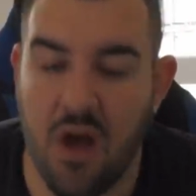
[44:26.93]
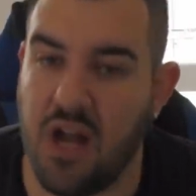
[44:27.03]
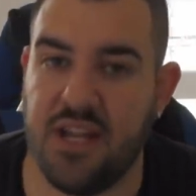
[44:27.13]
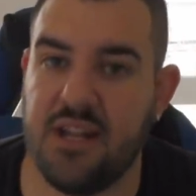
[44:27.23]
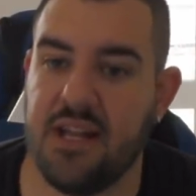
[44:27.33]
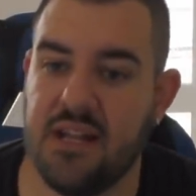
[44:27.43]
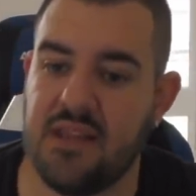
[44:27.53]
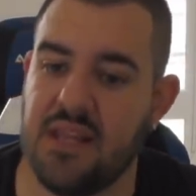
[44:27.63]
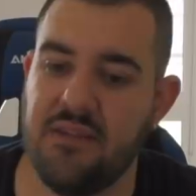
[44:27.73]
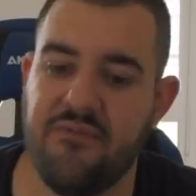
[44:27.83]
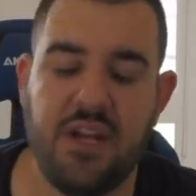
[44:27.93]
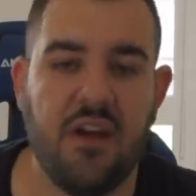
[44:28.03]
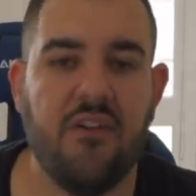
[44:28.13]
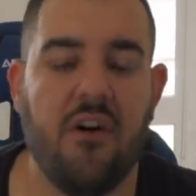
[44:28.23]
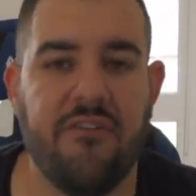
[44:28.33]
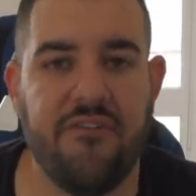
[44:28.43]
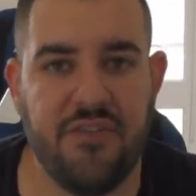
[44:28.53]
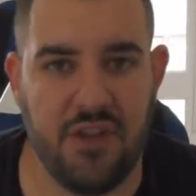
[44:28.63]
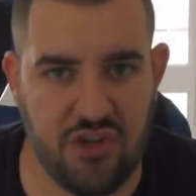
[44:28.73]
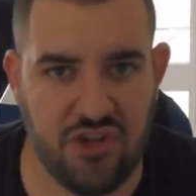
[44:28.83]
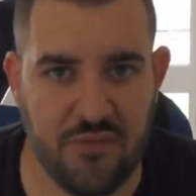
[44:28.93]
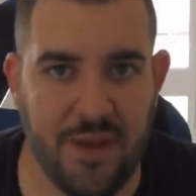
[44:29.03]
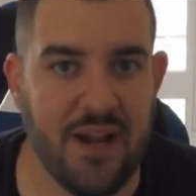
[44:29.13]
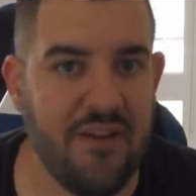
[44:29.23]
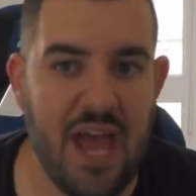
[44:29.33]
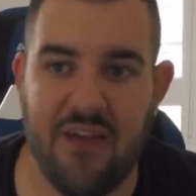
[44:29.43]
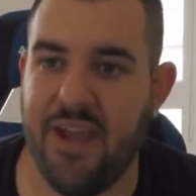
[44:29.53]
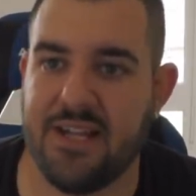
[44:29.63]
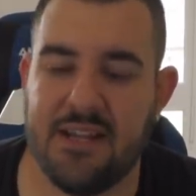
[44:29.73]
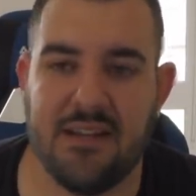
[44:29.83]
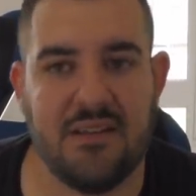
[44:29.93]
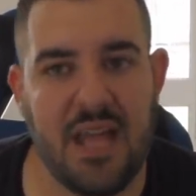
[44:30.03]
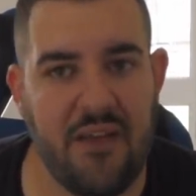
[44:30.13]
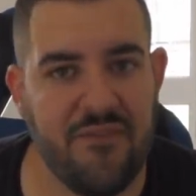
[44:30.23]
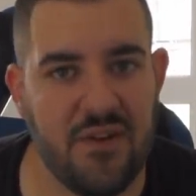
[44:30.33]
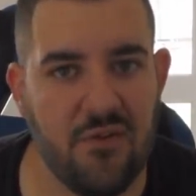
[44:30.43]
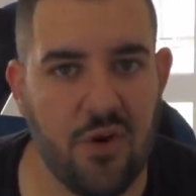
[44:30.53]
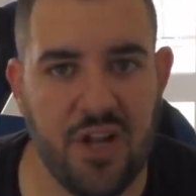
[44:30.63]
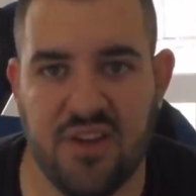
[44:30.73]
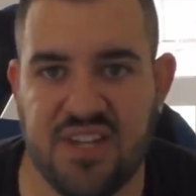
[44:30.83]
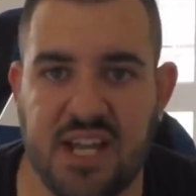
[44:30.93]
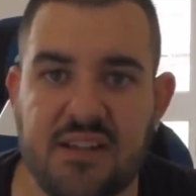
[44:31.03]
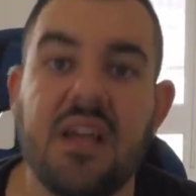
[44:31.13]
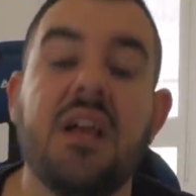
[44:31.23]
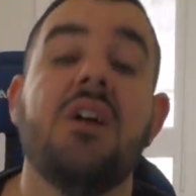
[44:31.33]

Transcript: I did get the video off YouTube and I have edited to have the audio synced.